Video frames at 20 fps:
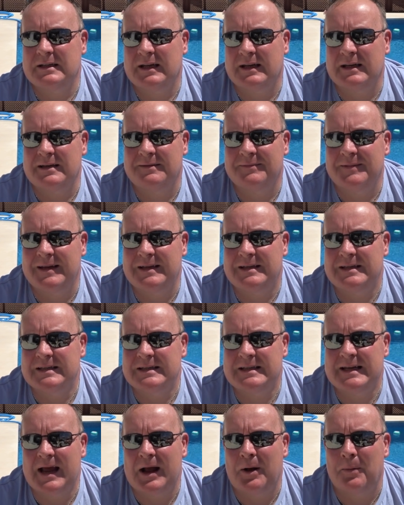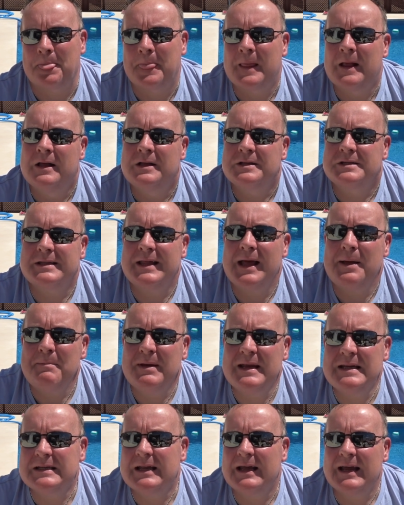centimeters down. So that
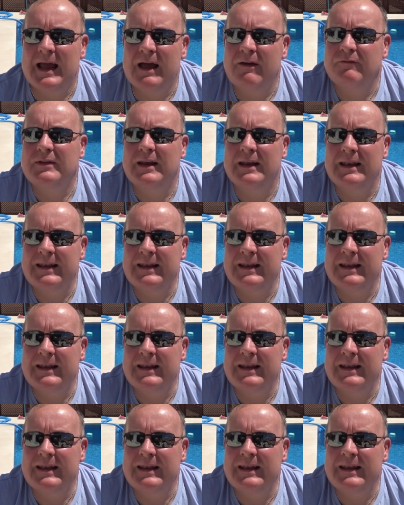means I have to